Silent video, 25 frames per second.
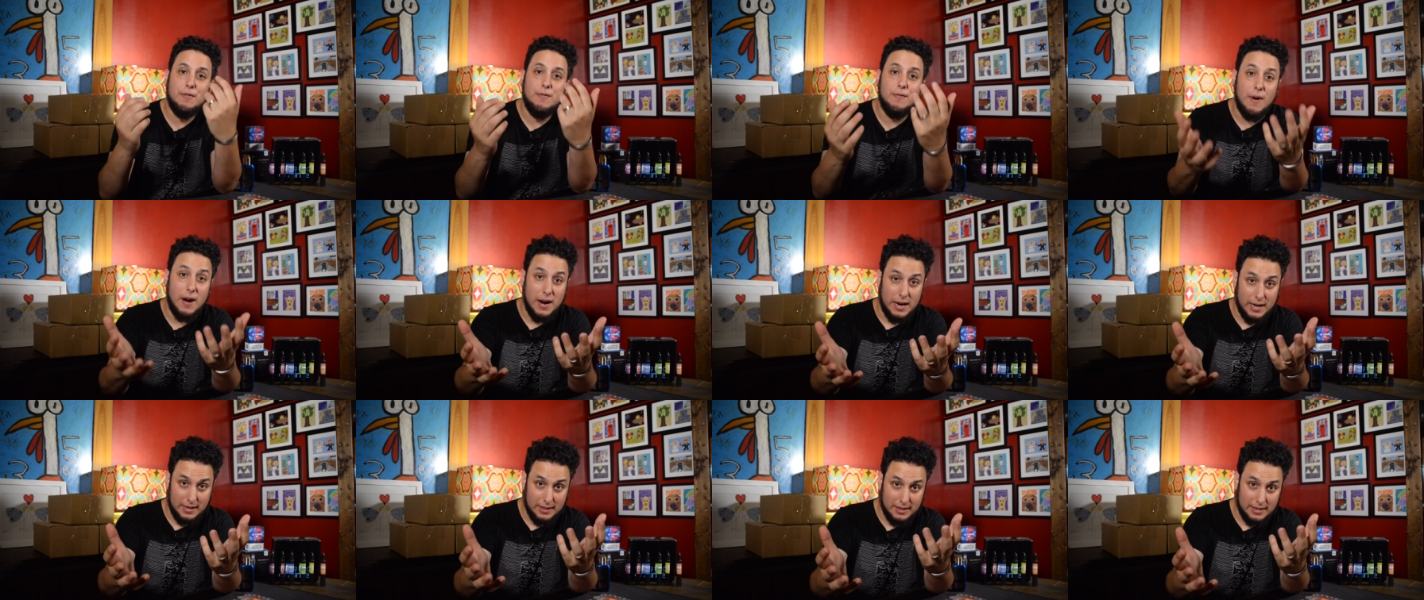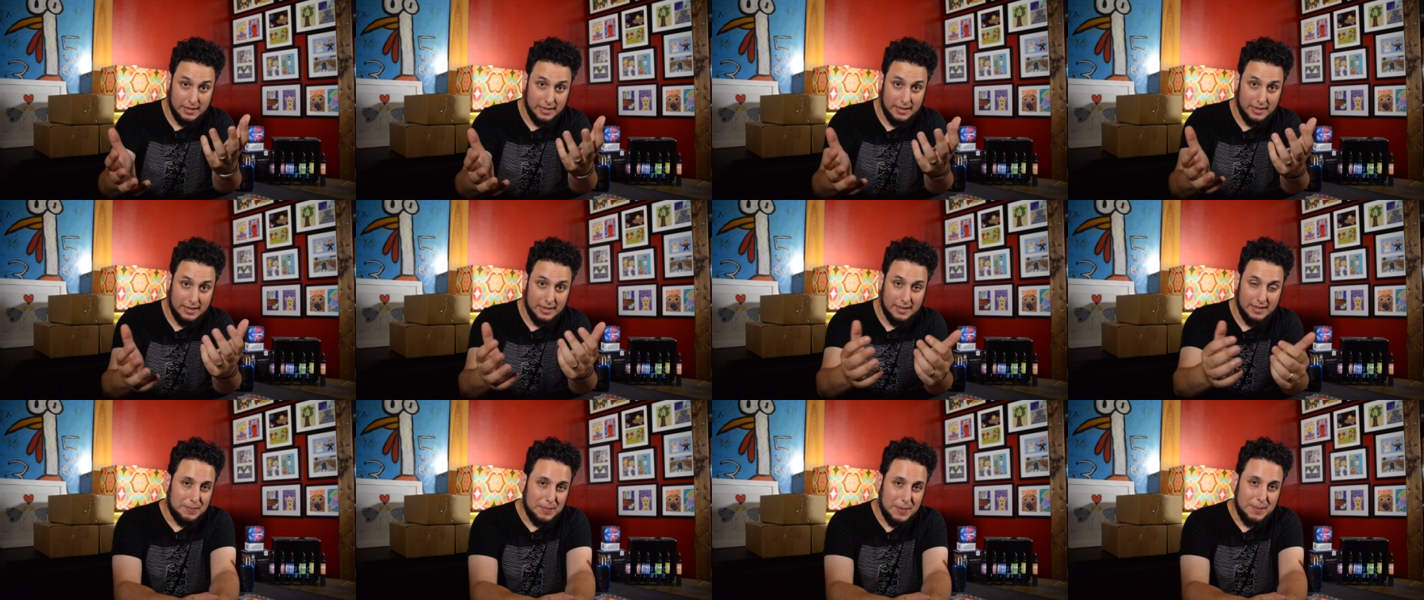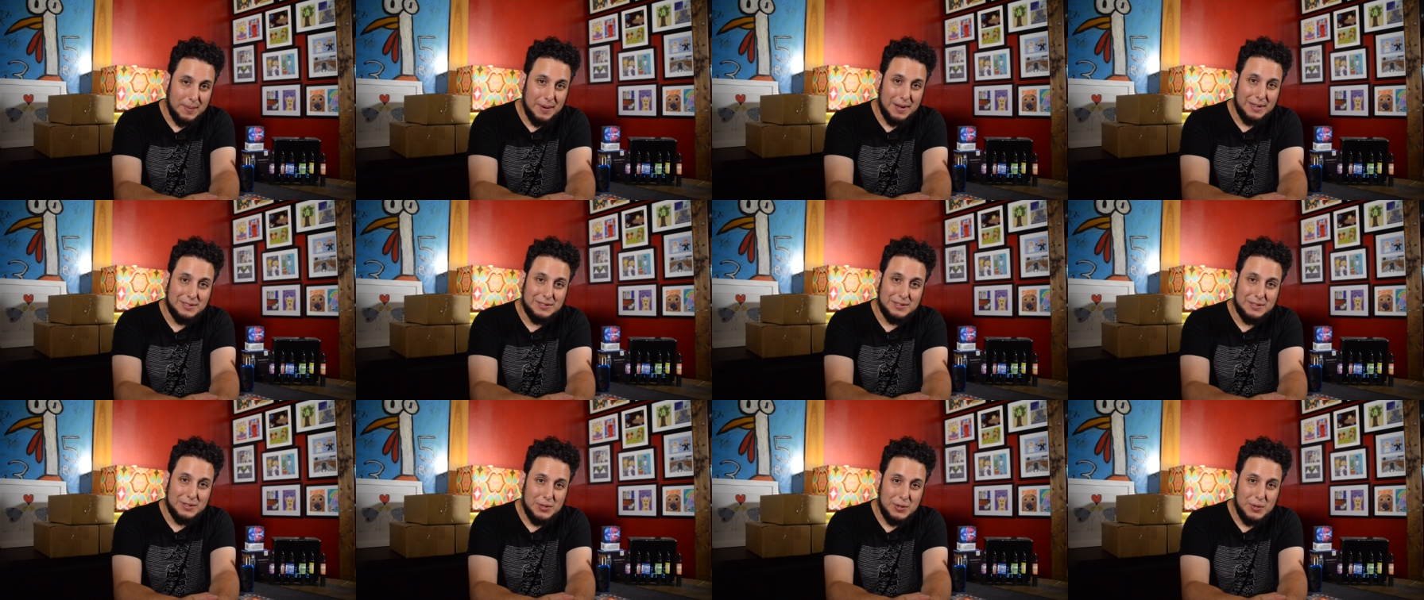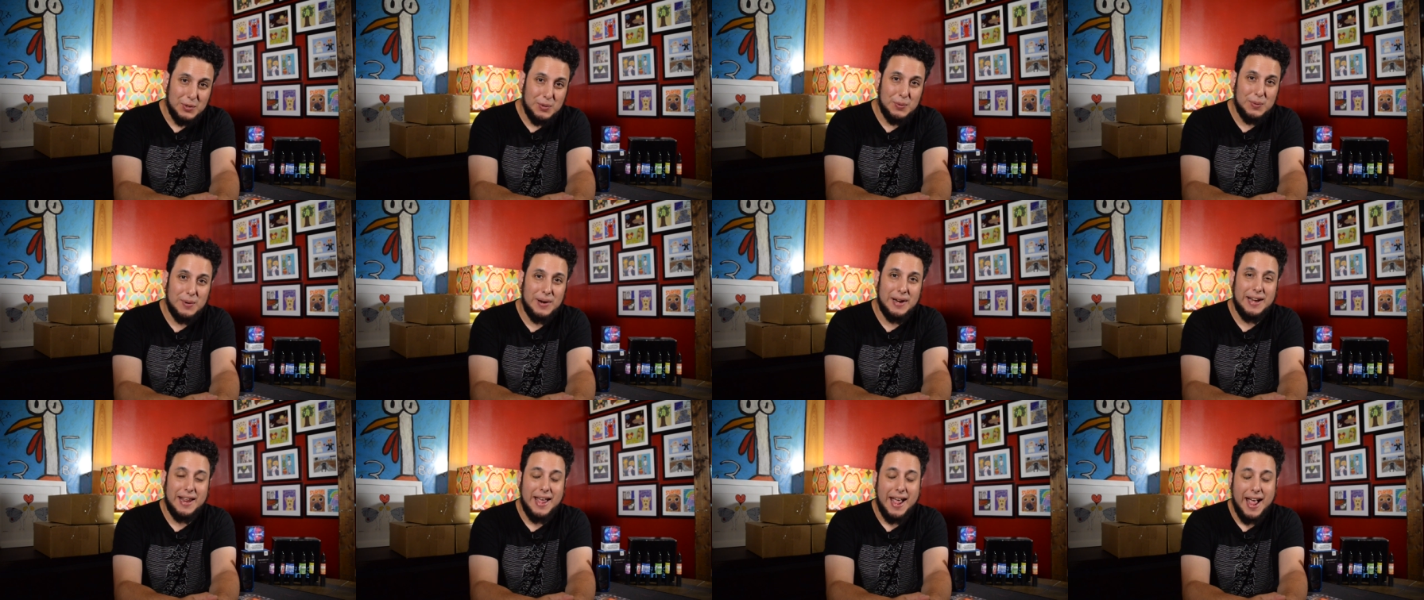Finally, been about
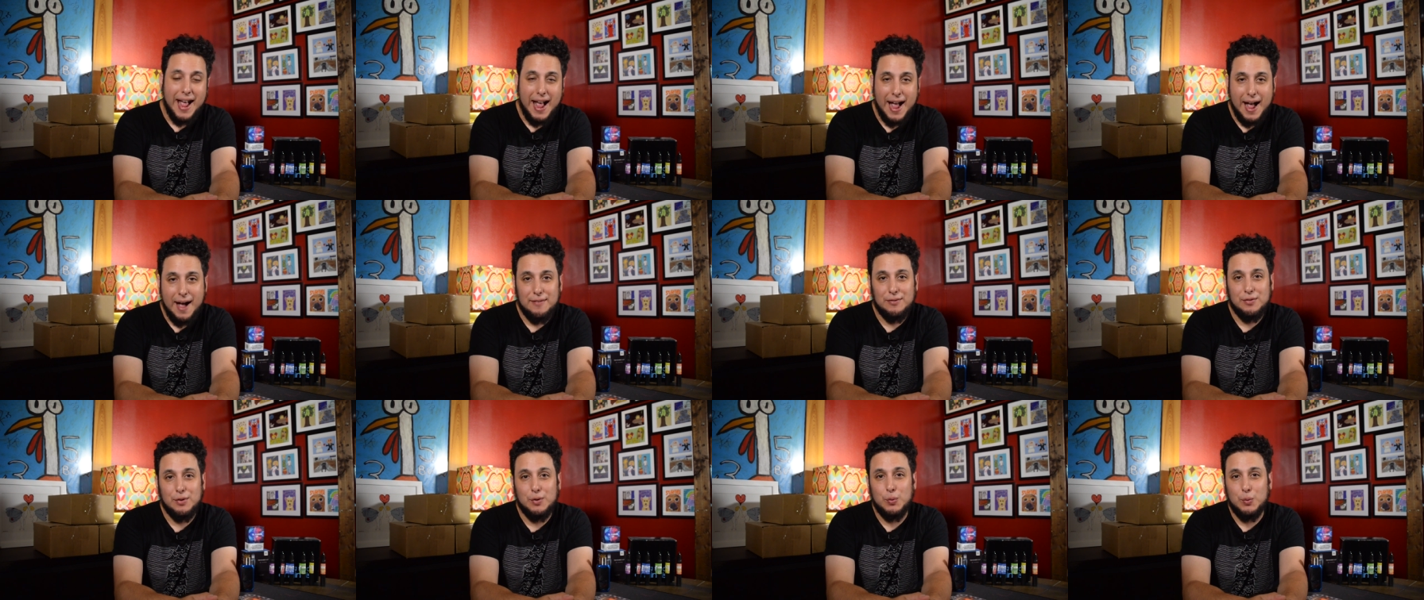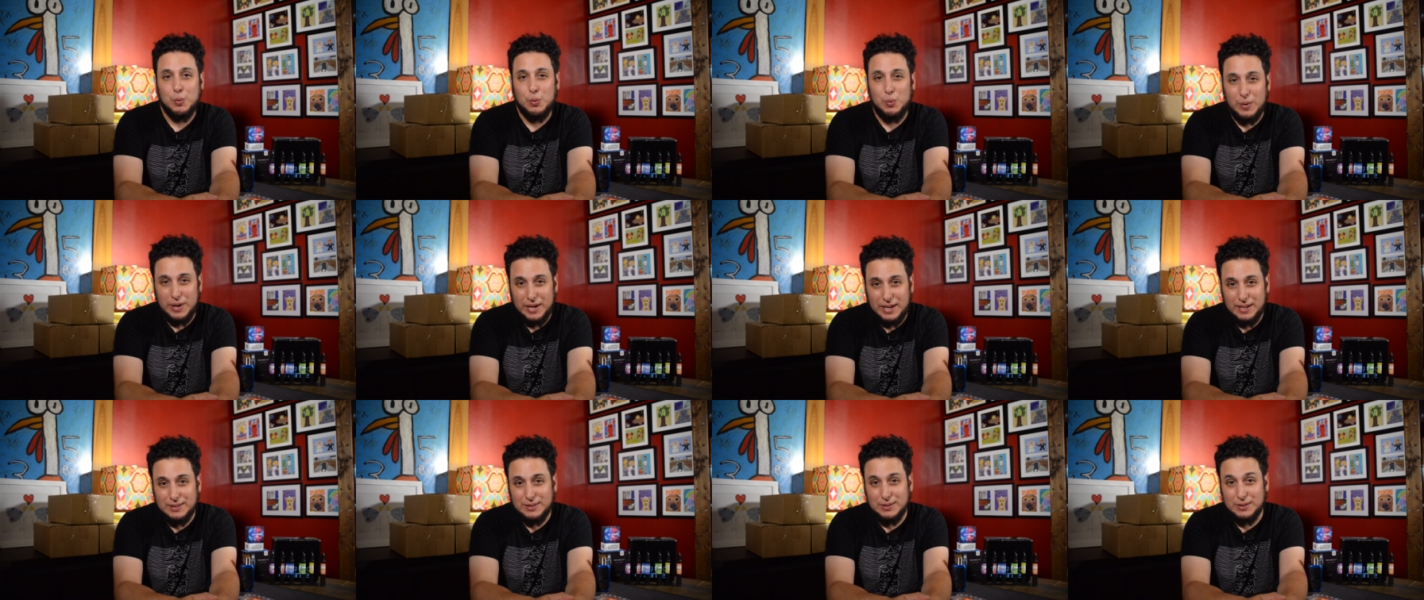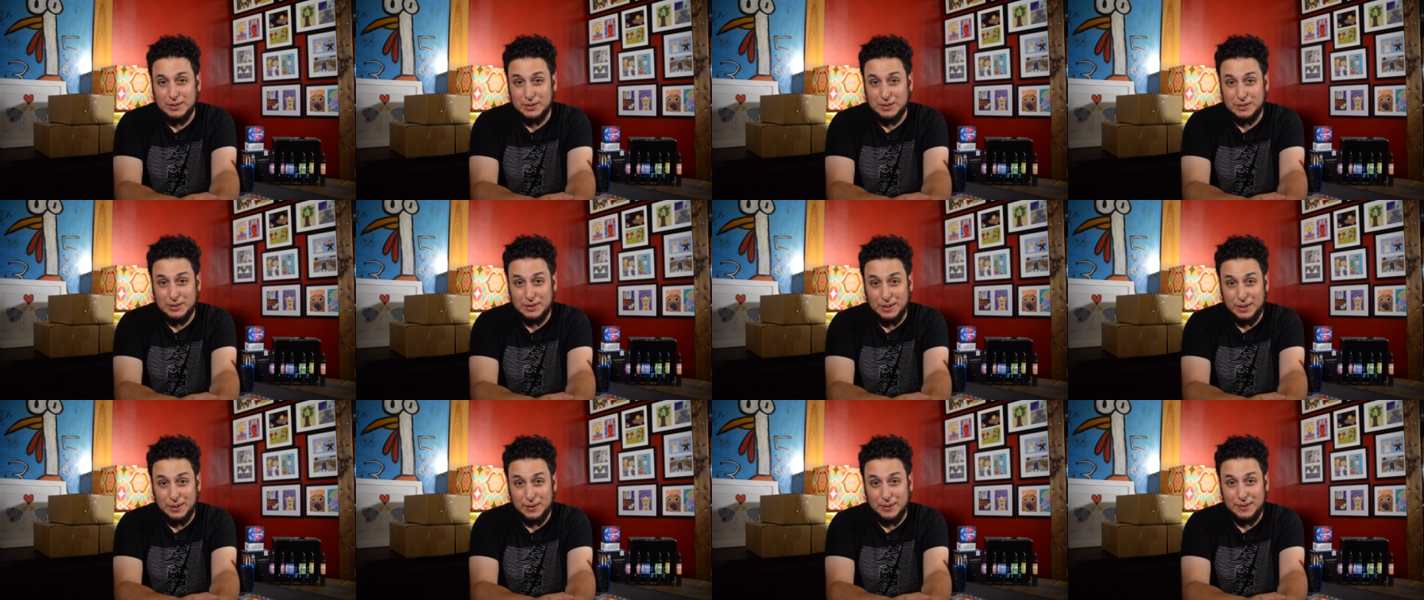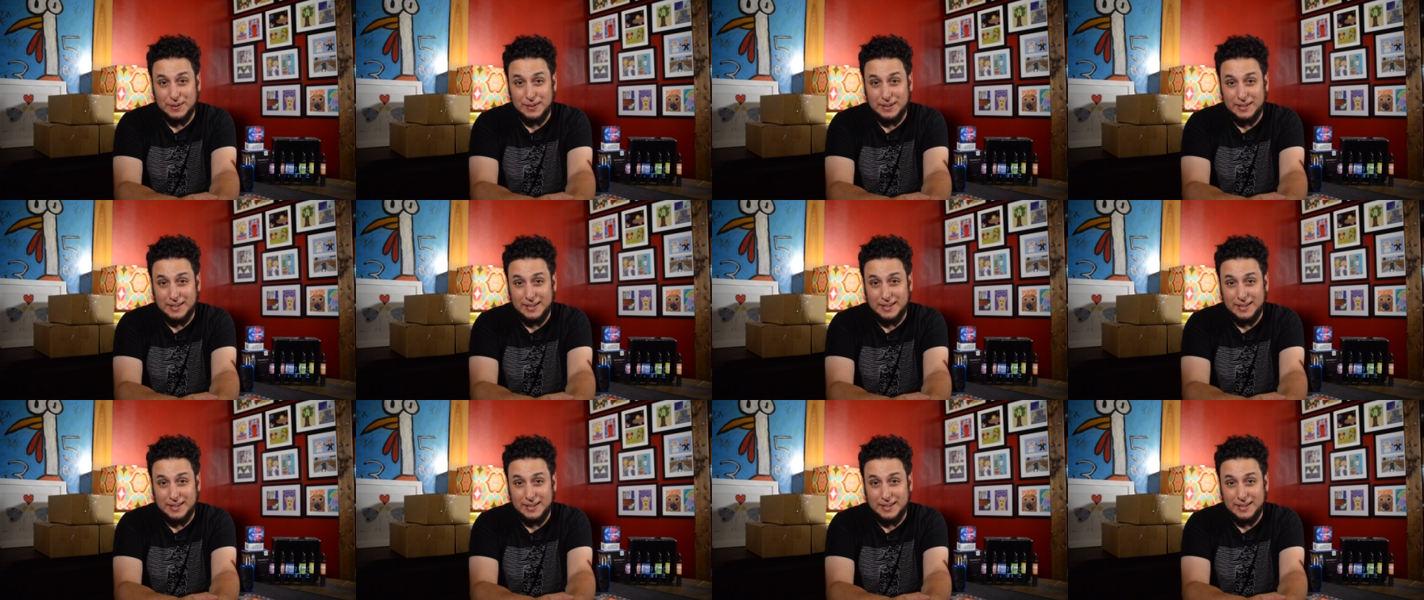two and a half weeks or so.